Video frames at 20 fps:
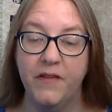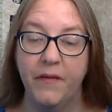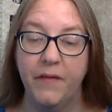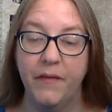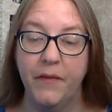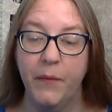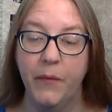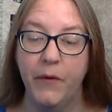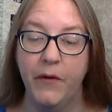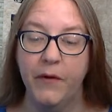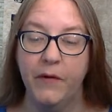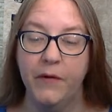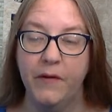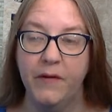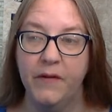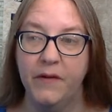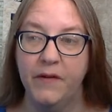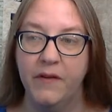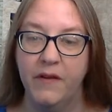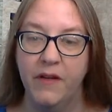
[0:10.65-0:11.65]
of the World
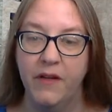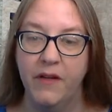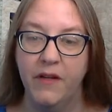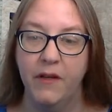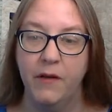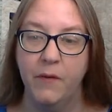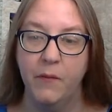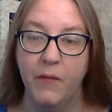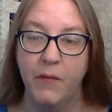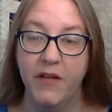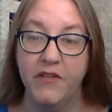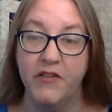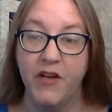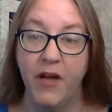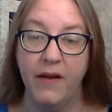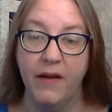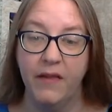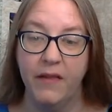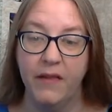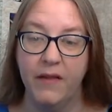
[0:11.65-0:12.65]
by
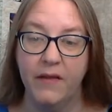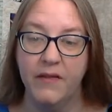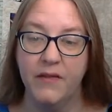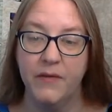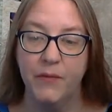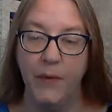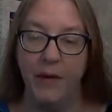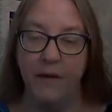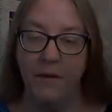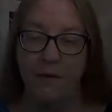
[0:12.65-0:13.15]
Jonathan Swift.